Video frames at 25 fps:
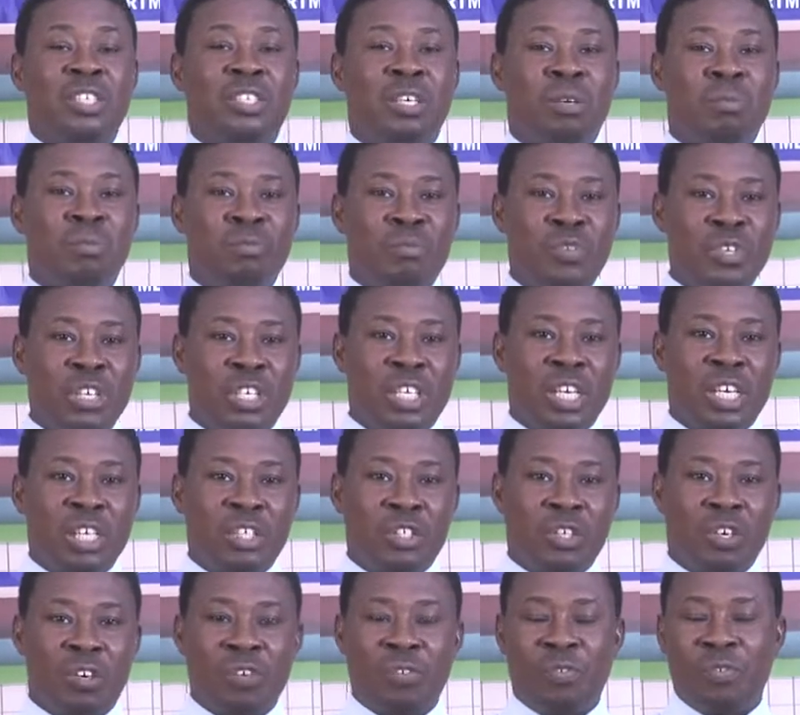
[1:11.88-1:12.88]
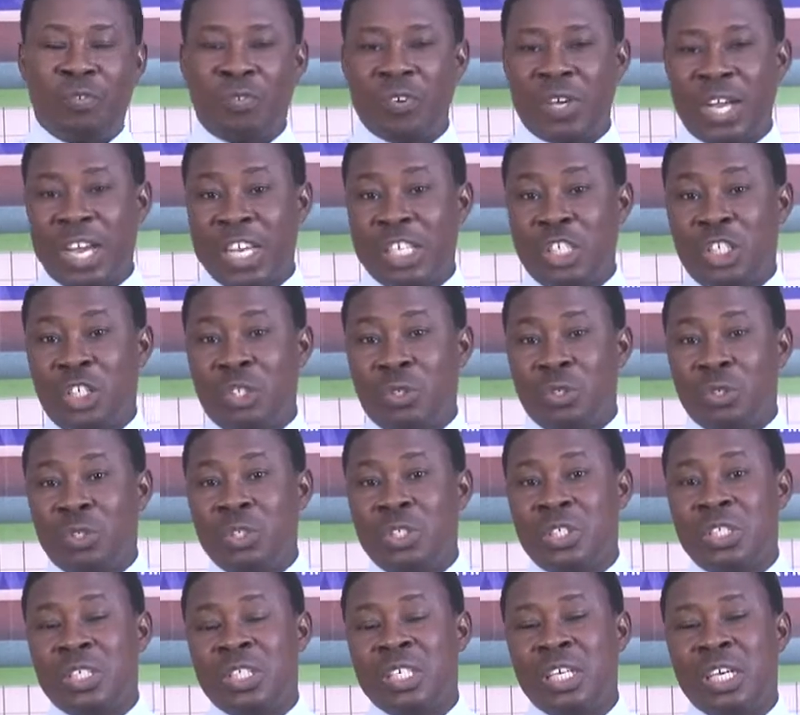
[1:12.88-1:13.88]
some features of
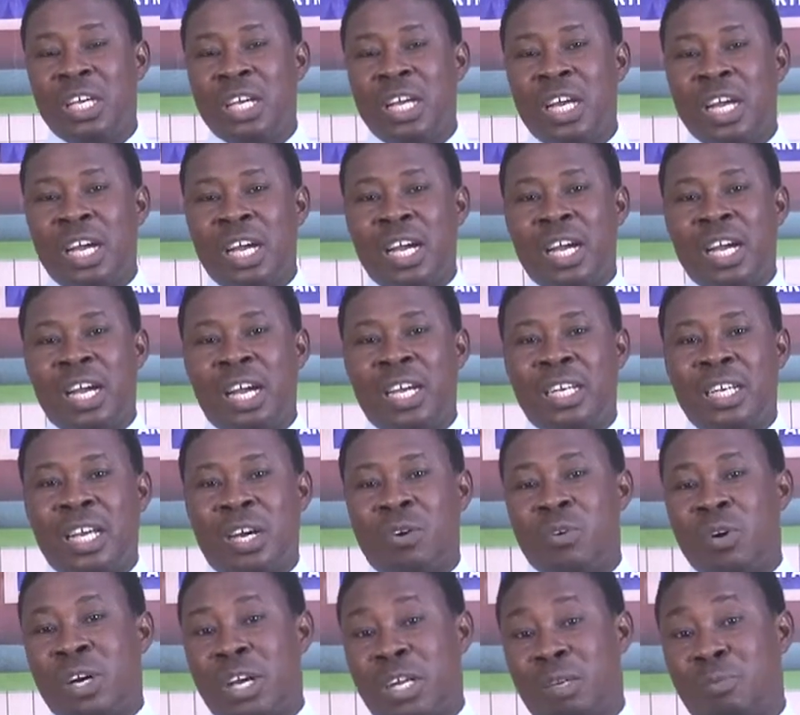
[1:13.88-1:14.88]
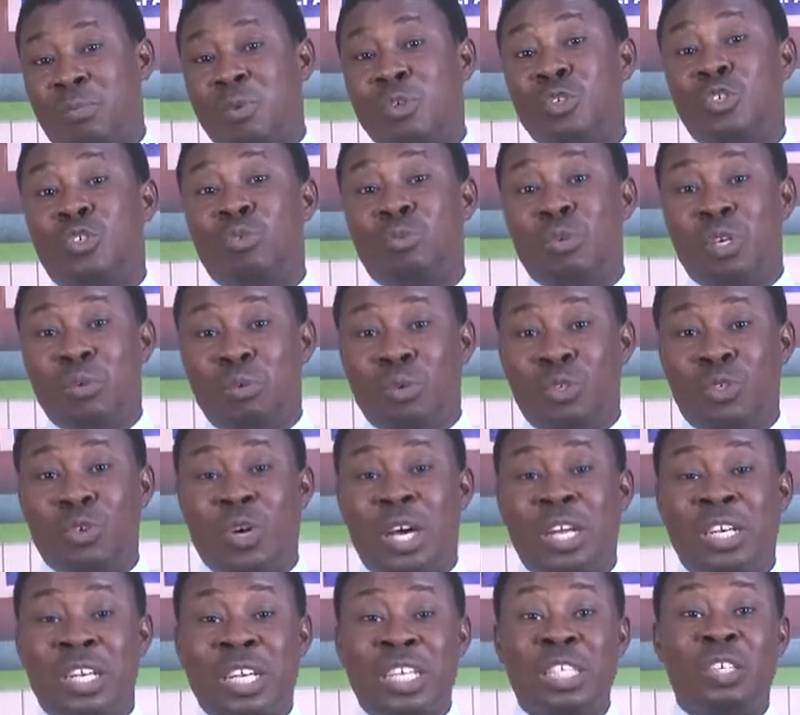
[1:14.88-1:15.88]
NGOs that will help you to be able to
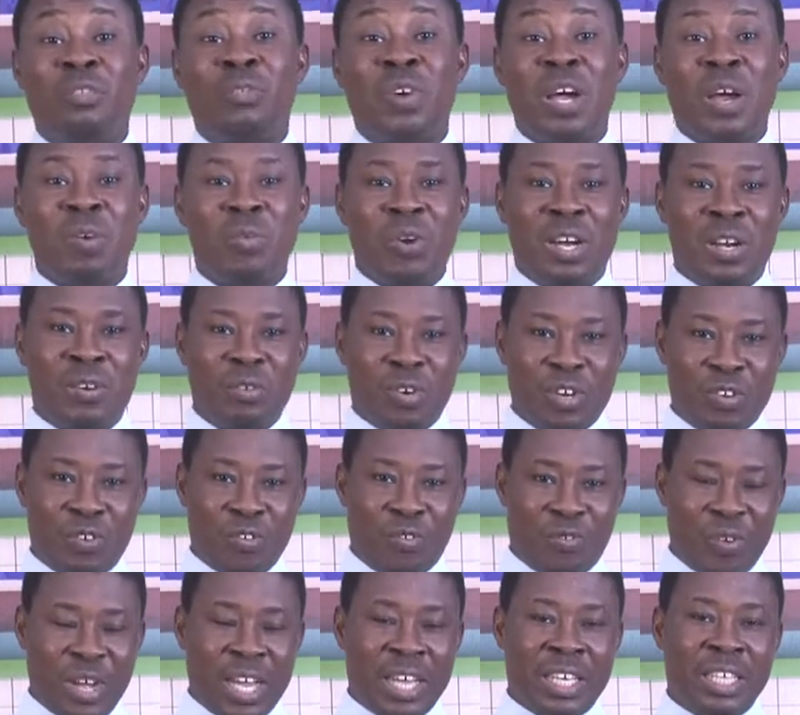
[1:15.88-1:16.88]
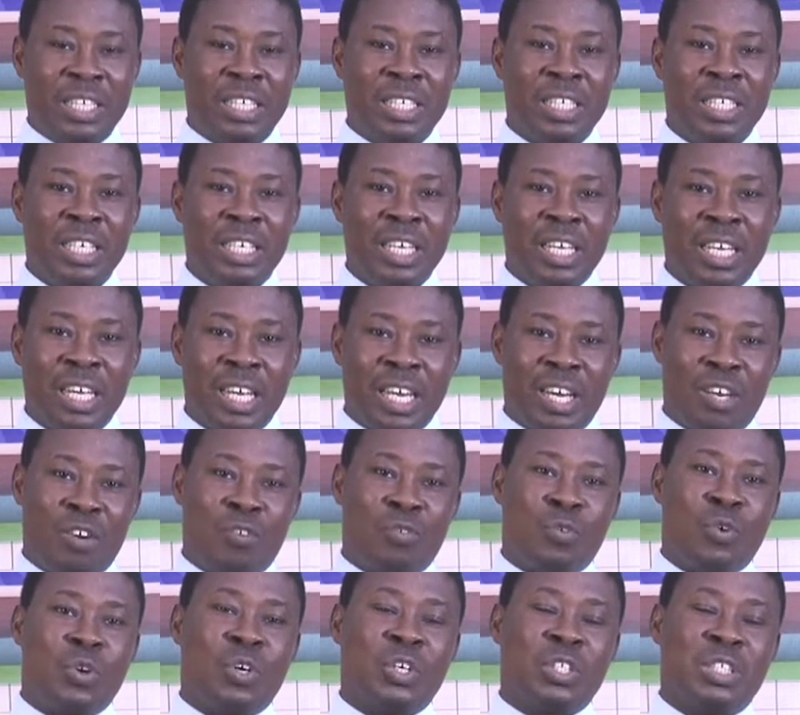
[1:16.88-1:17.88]
identify one when you find. And
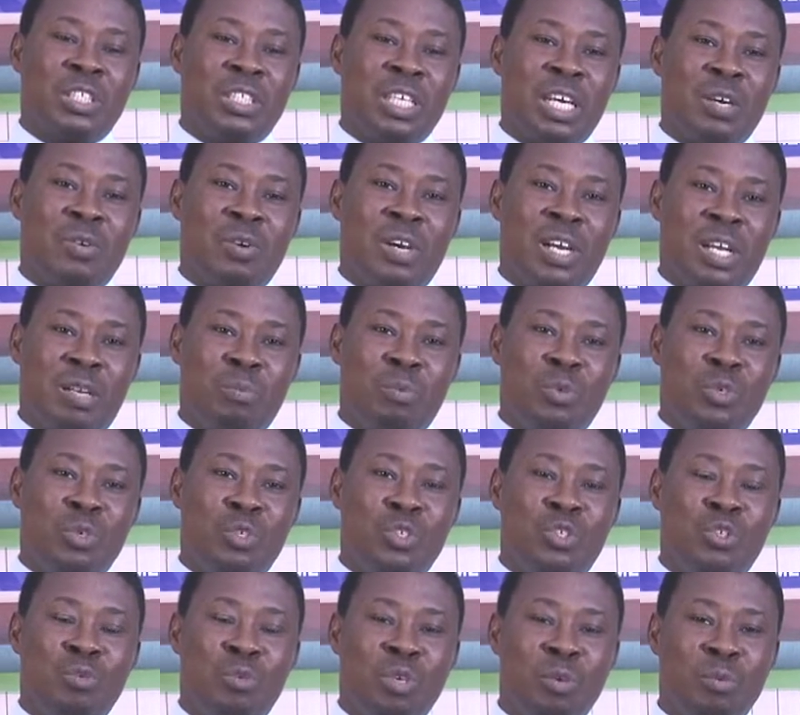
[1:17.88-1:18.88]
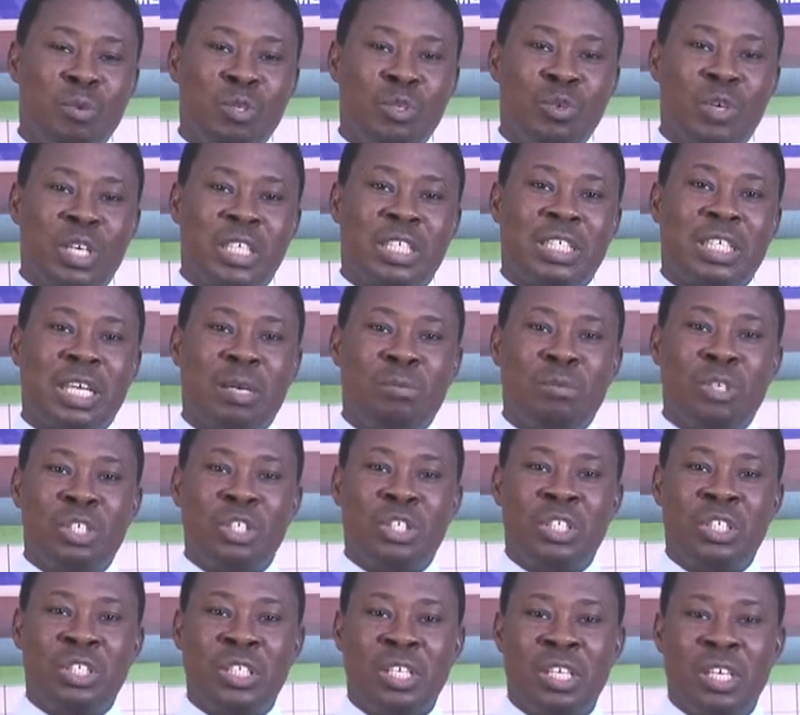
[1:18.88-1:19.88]
of course, that will help you to be able to
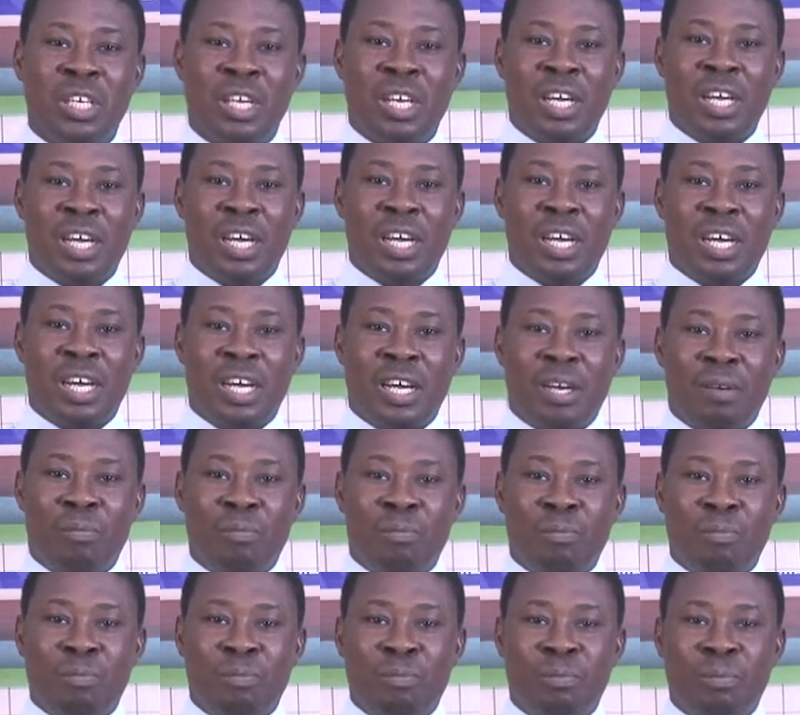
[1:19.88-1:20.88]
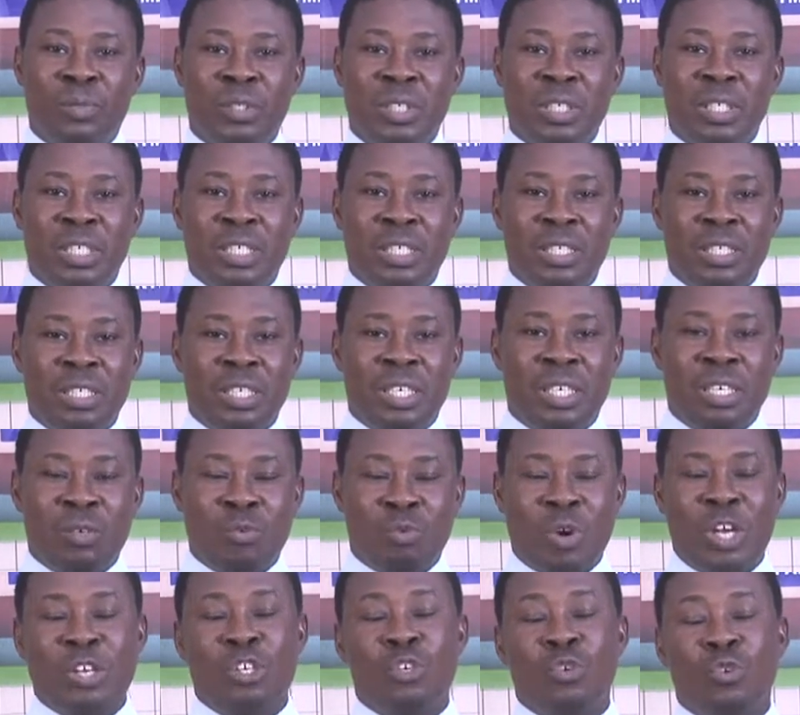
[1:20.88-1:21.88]
establish
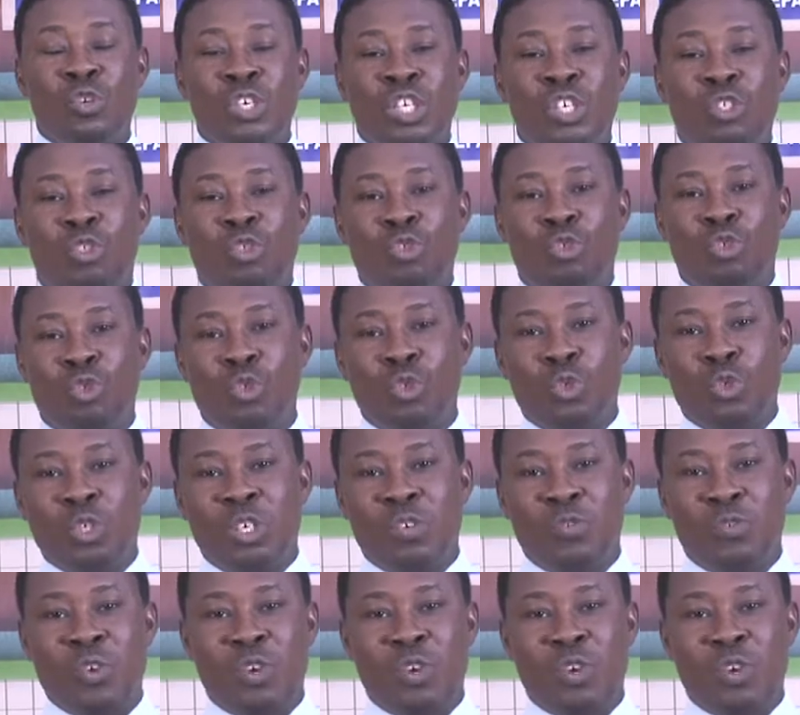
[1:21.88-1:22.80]
what you need to do if